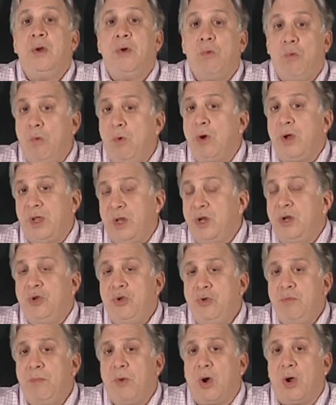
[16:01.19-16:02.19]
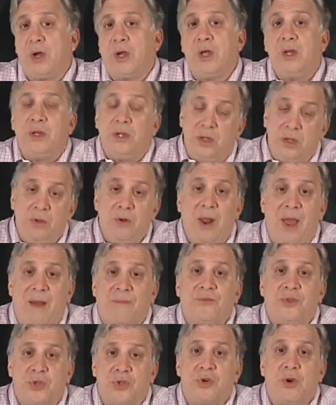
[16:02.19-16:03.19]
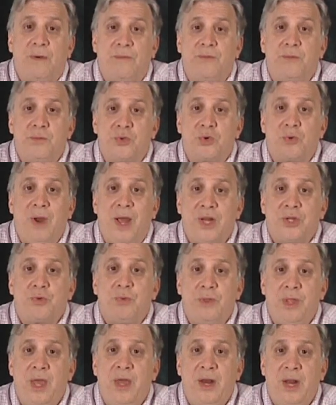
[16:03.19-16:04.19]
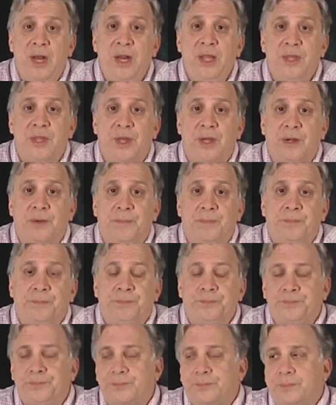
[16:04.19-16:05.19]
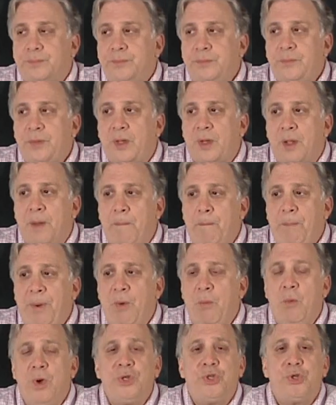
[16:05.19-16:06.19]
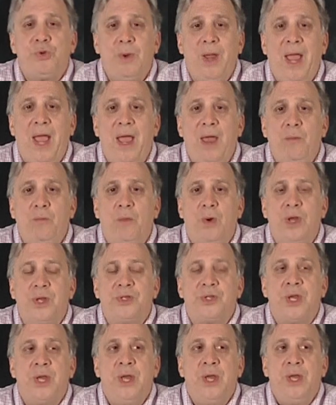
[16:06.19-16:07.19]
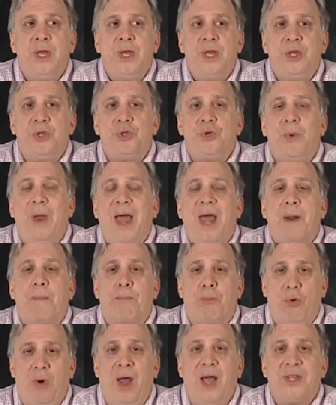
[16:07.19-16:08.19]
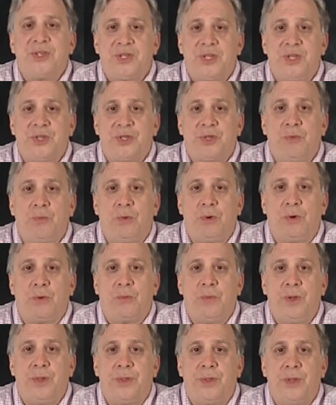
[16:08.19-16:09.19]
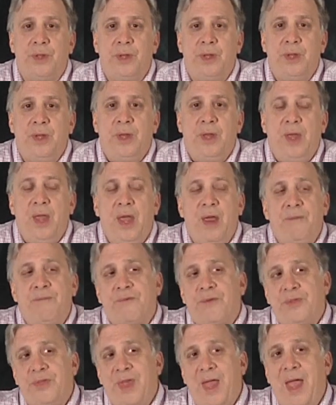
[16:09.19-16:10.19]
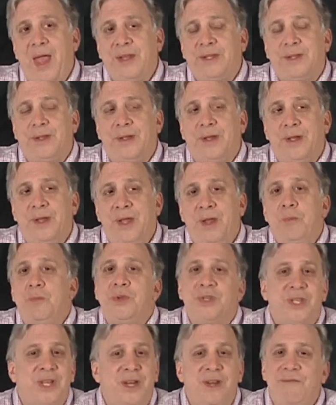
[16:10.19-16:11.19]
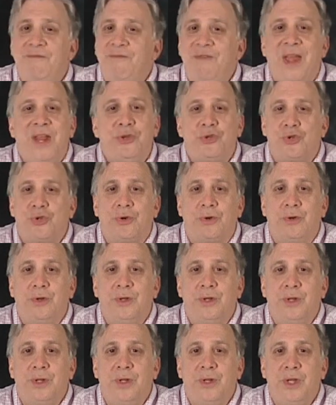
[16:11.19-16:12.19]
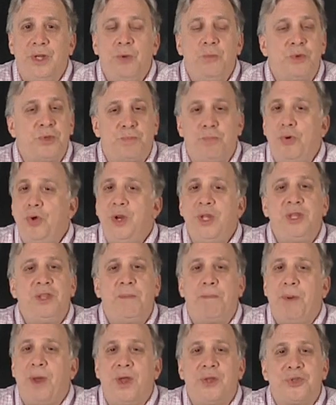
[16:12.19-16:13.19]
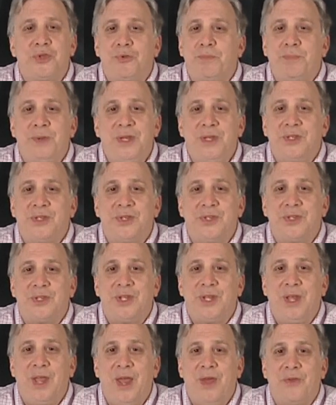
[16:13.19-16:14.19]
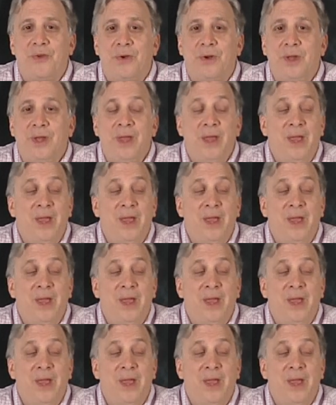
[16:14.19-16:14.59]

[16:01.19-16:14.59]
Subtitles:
Or in a new market, you'd have to start from scratch without anything. But what you had was, is you had a process to work with. And for that, it was an adventure. It was putting the puzzle pieces together.